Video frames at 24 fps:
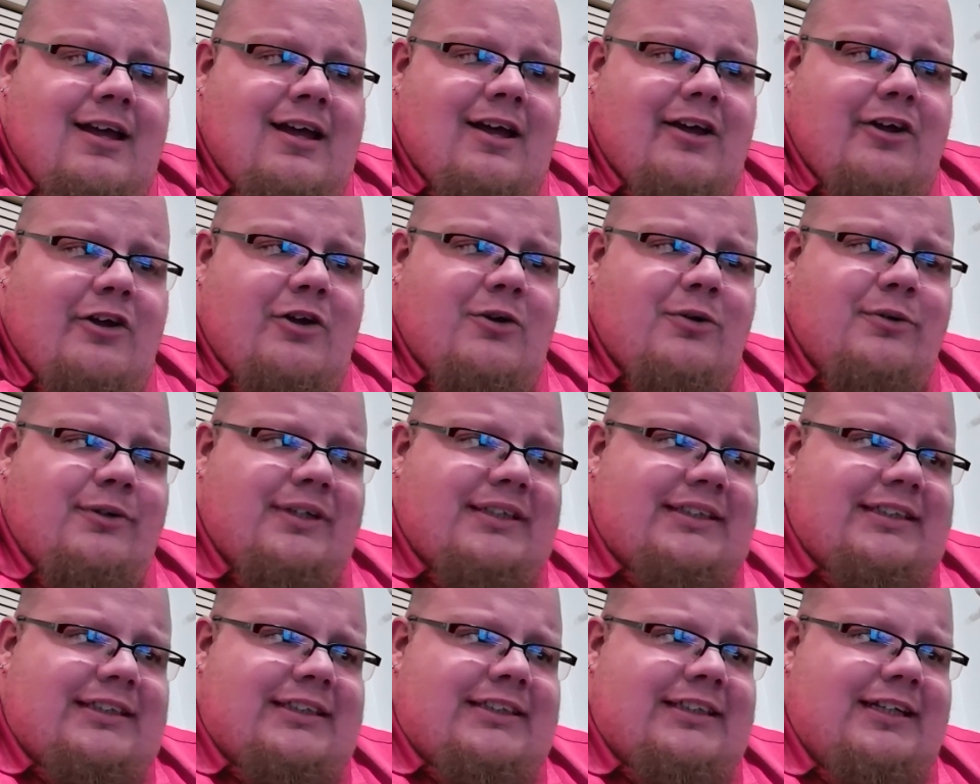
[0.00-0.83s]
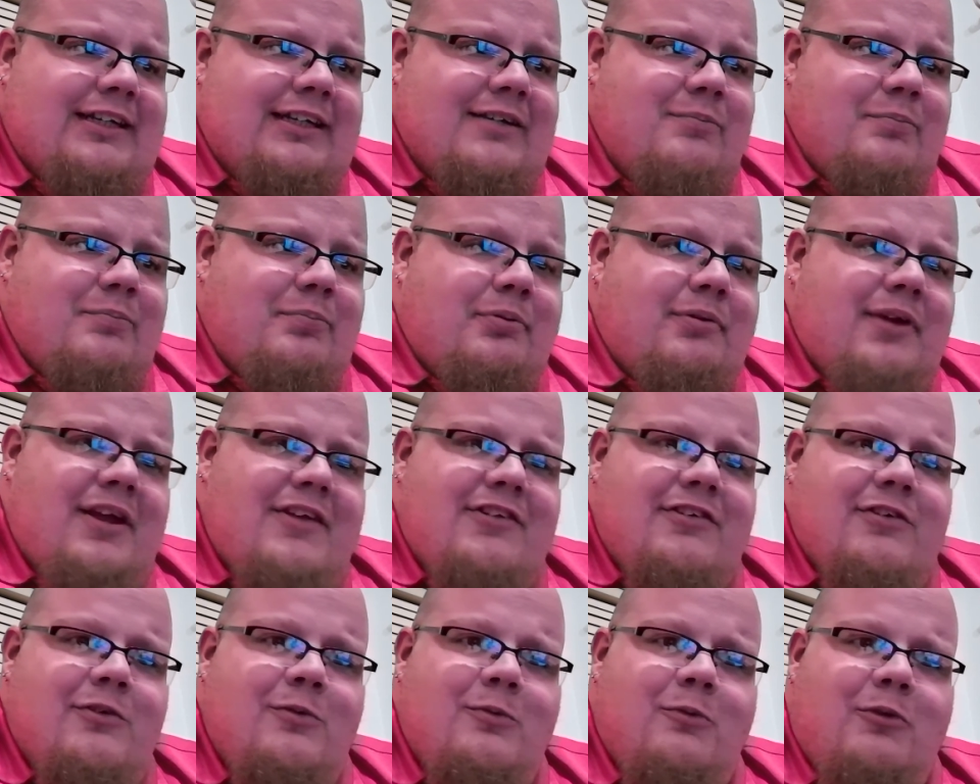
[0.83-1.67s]
Christian praise
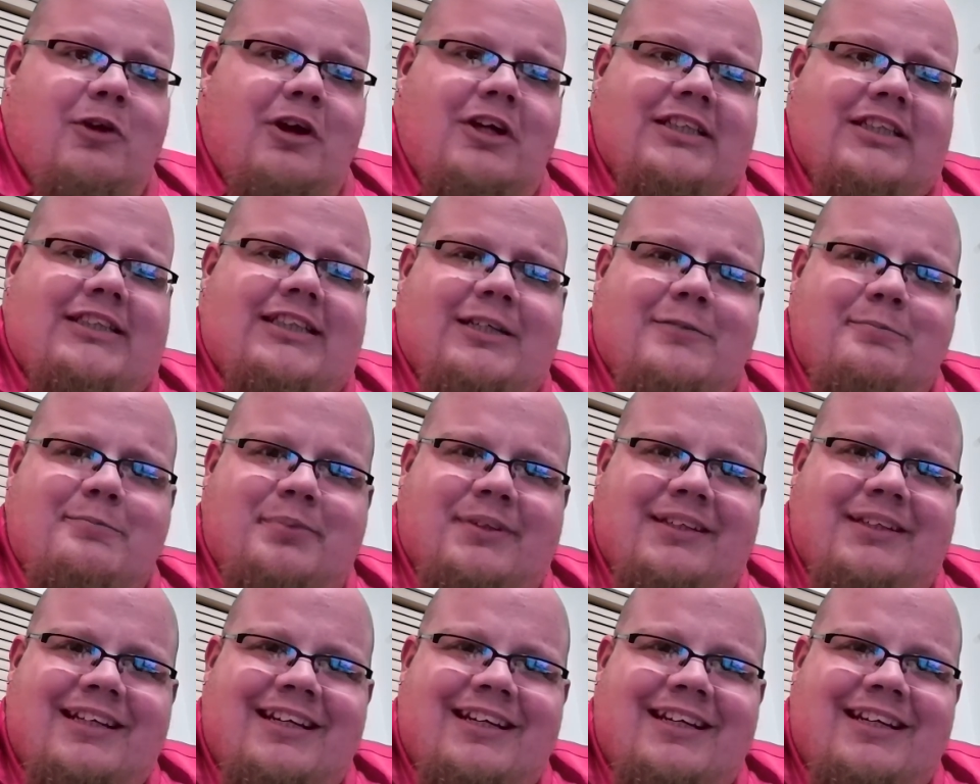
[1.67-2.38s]
and worship